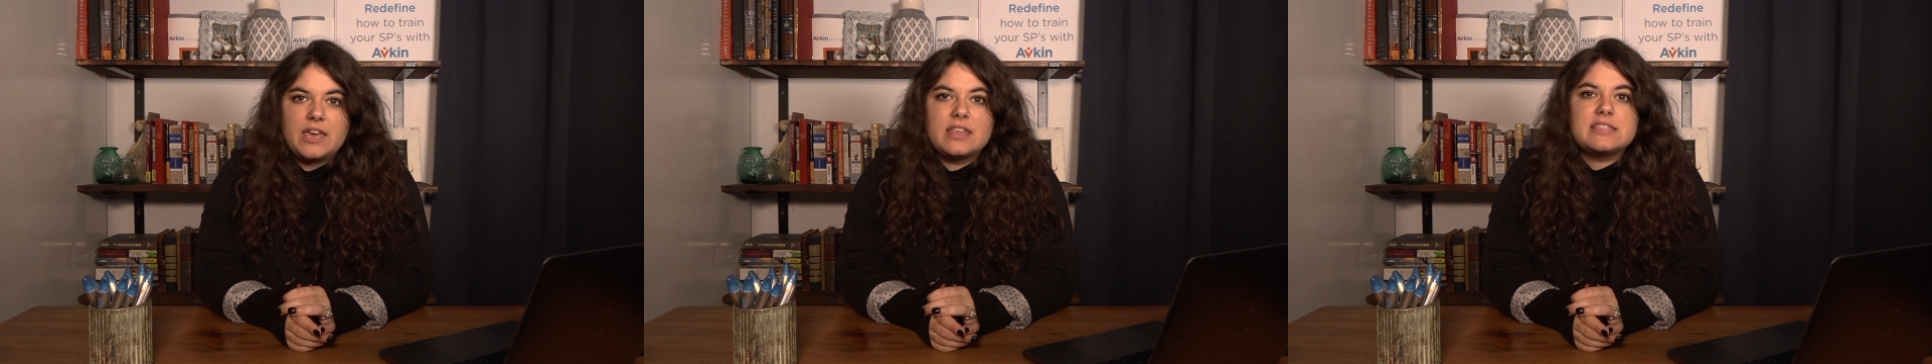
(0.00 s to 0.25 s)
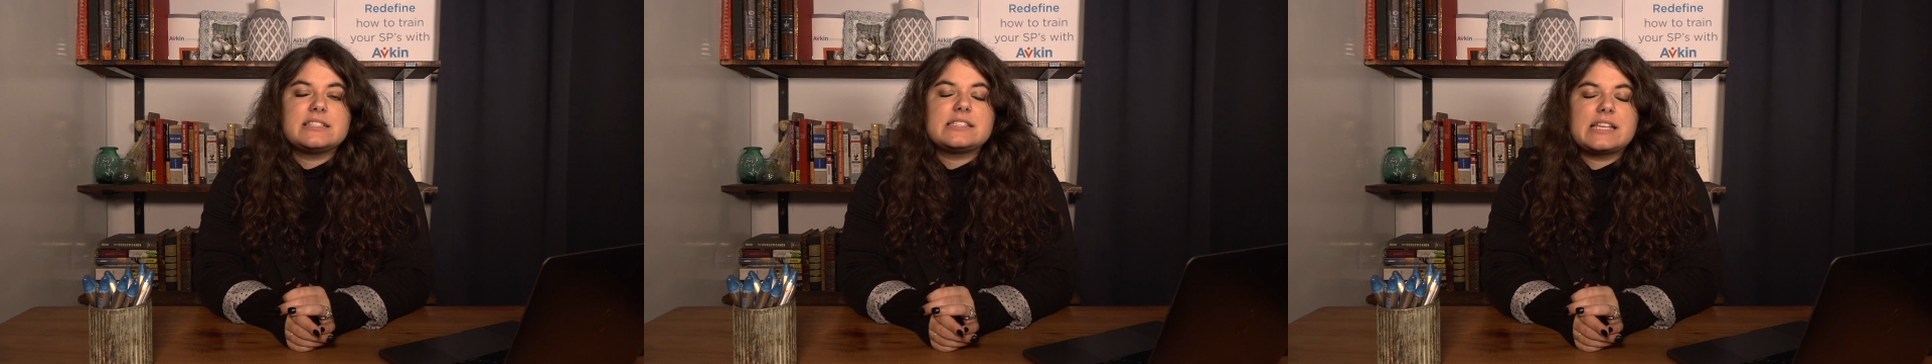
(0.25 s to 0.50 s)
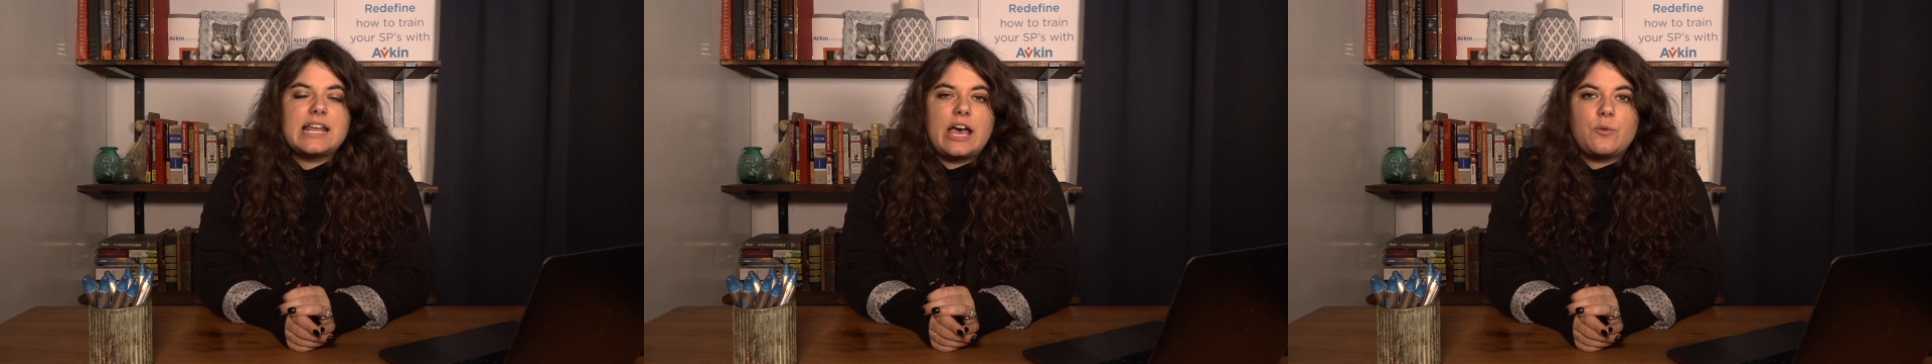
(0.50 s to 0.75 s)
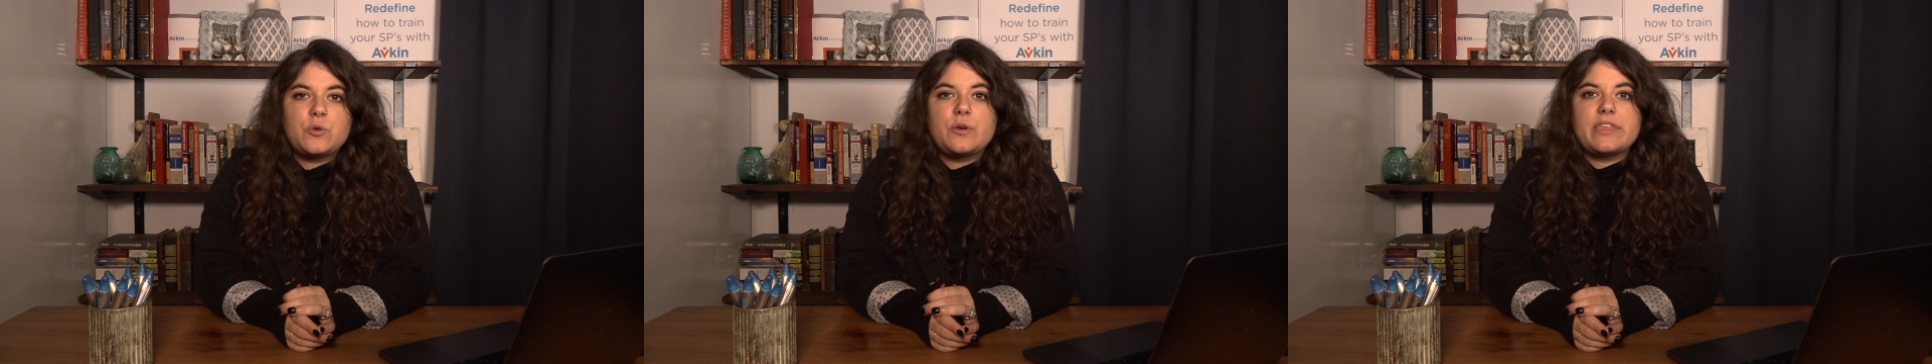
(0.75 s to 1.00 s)
This is going to
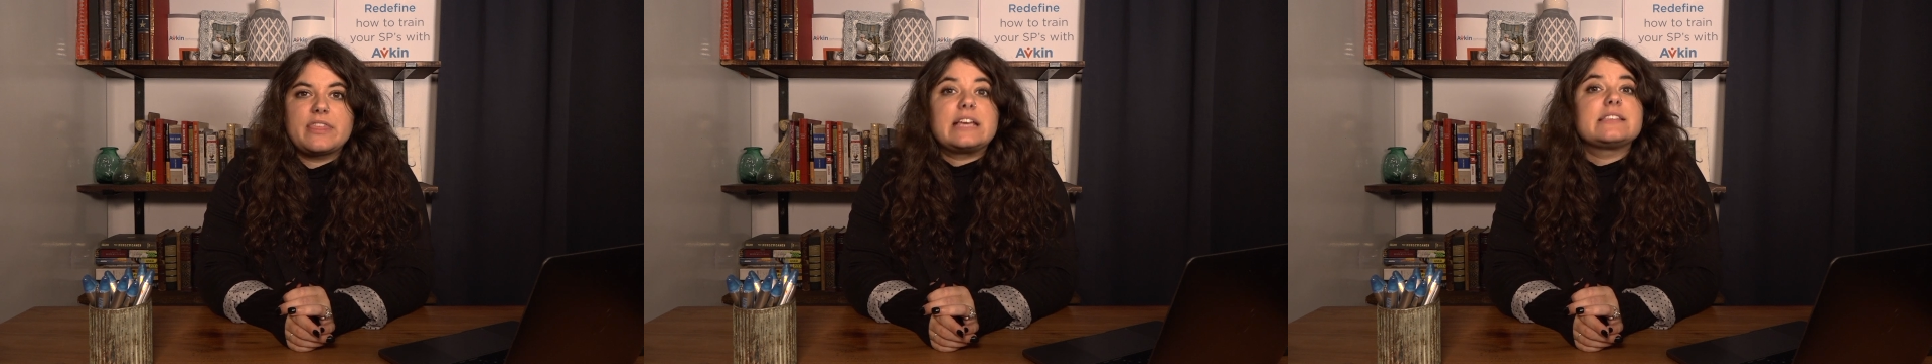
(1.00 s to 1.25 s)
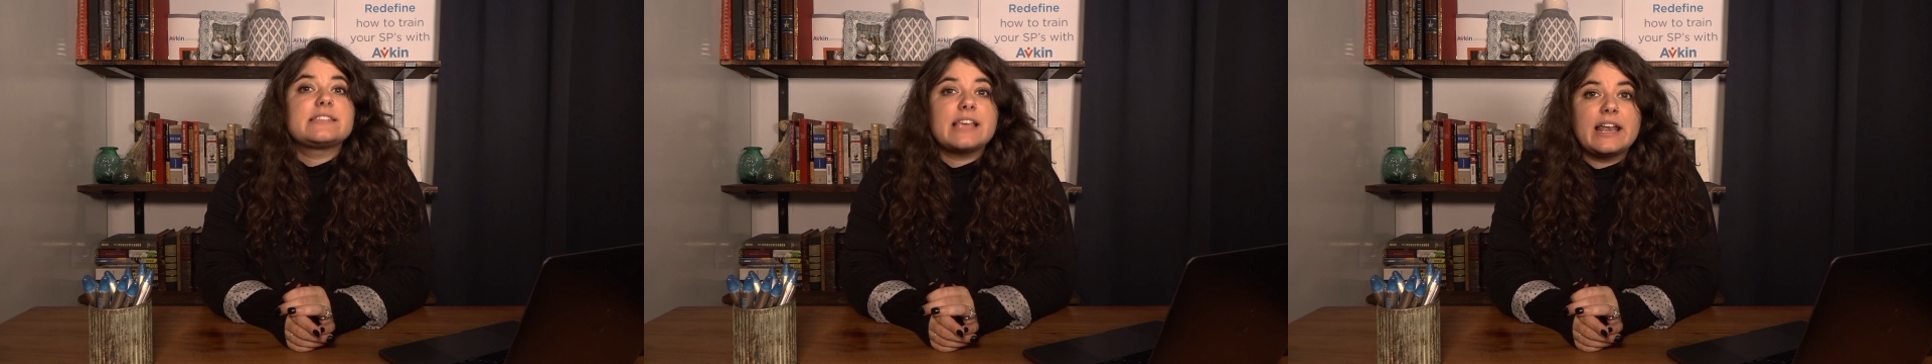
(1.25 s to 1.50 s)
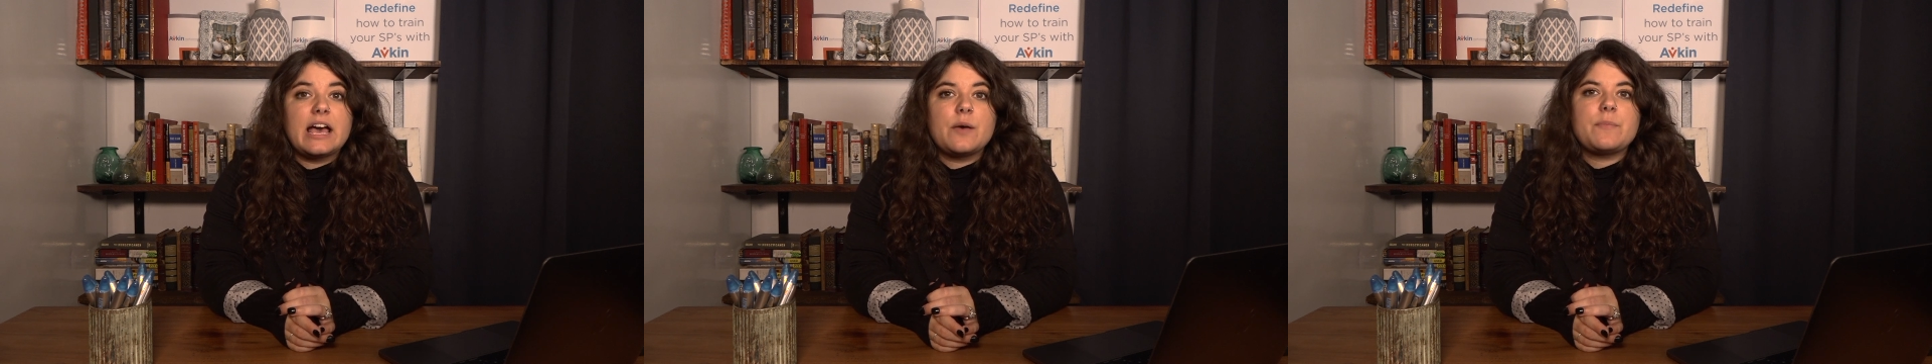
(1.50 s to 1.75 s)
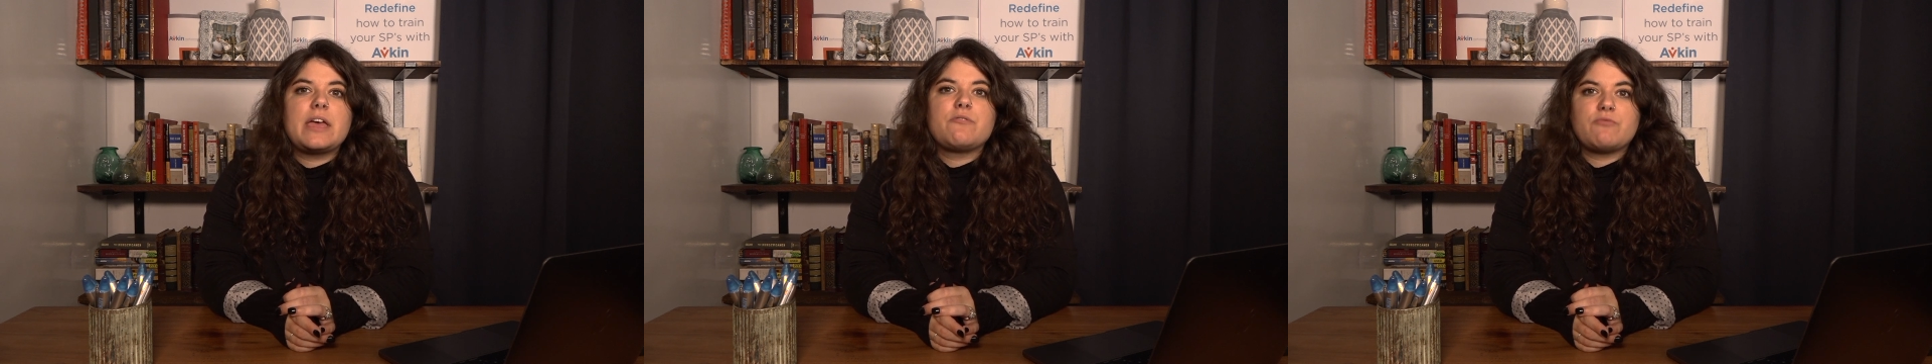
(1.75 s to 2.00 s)
help you get things set
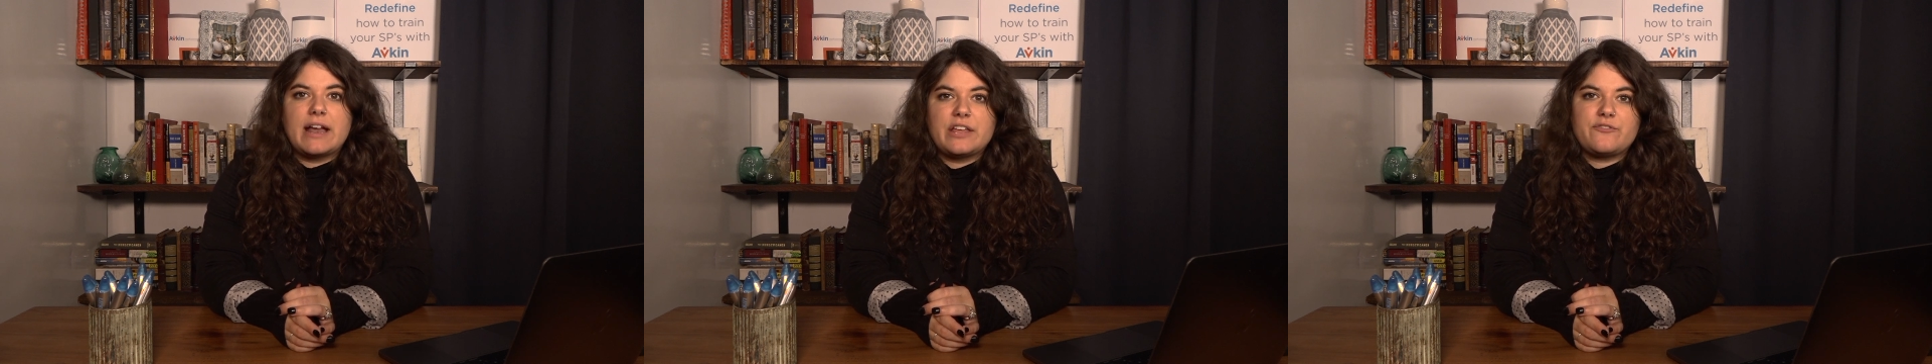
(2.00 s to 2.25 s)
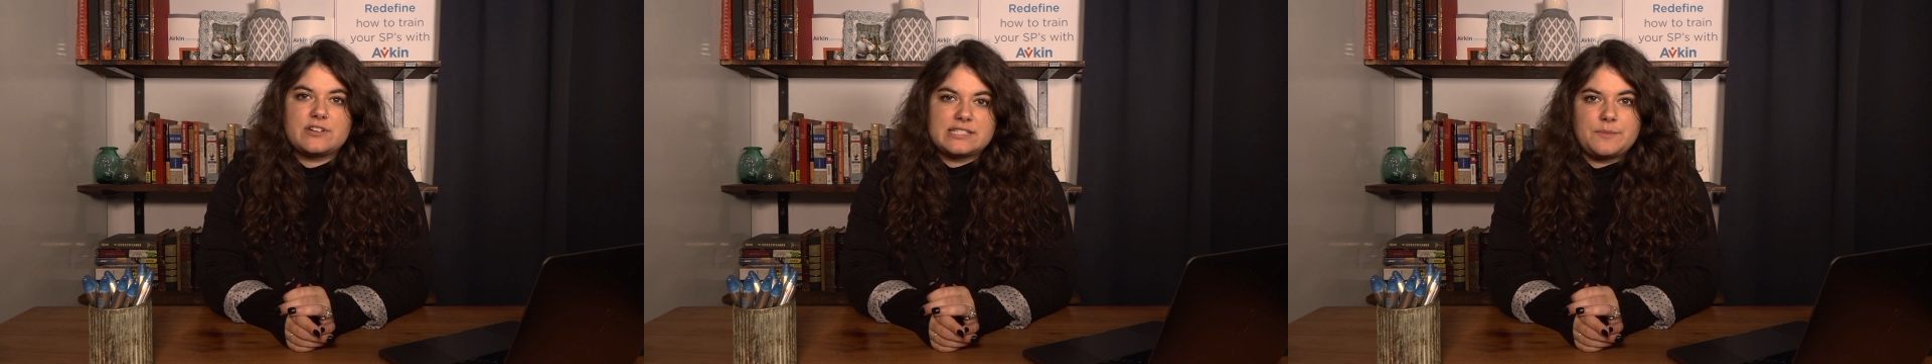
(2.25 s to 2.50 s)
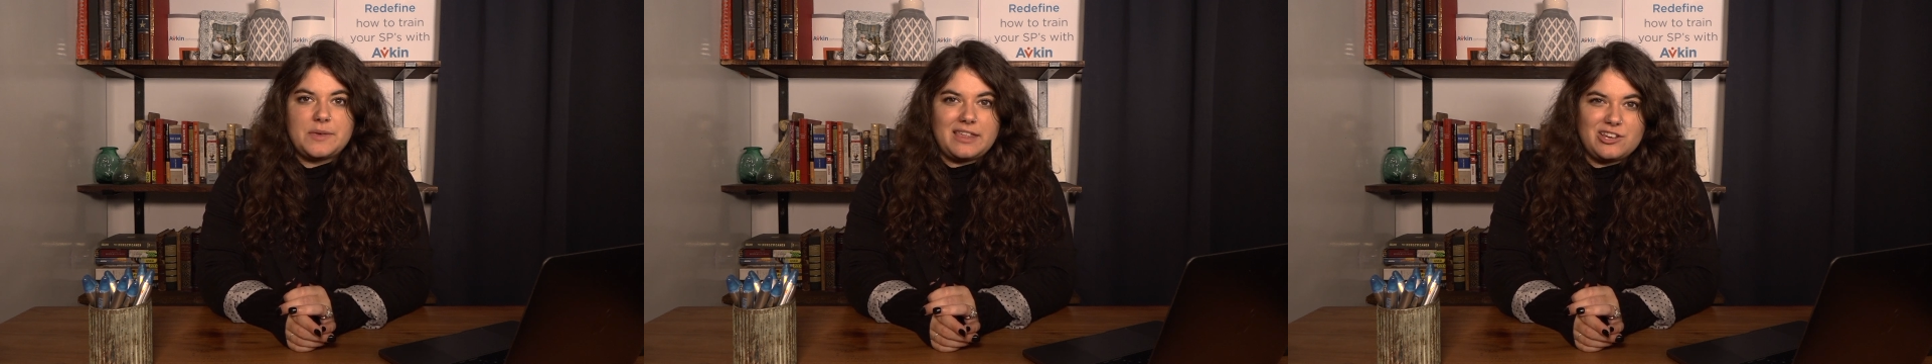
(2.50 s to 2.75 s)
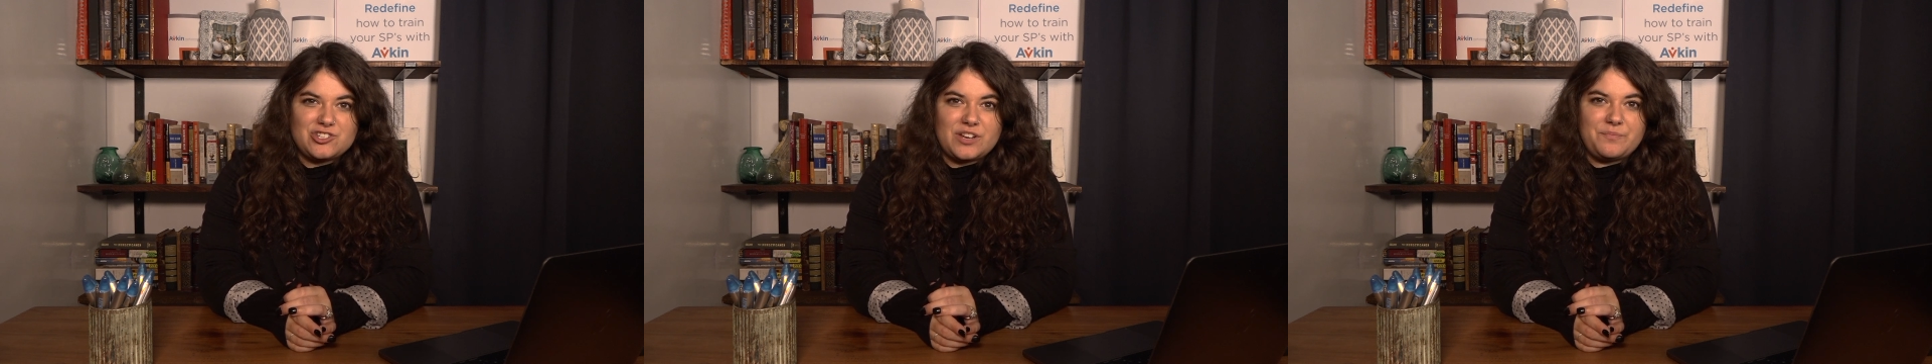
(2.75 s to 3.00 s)
up and ready for
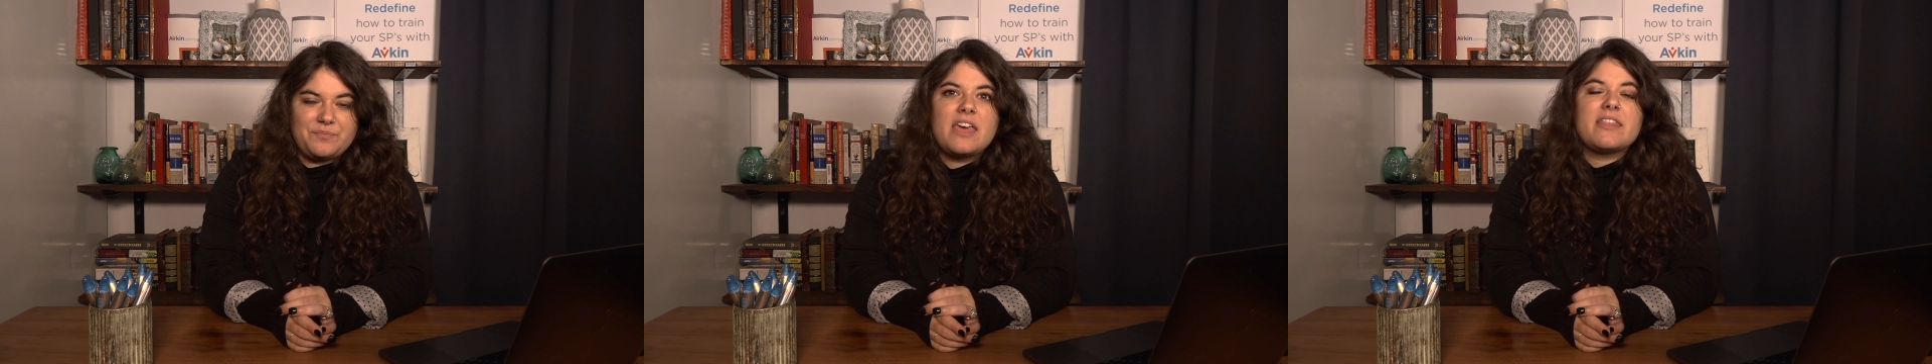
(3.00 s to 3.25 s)
simulation.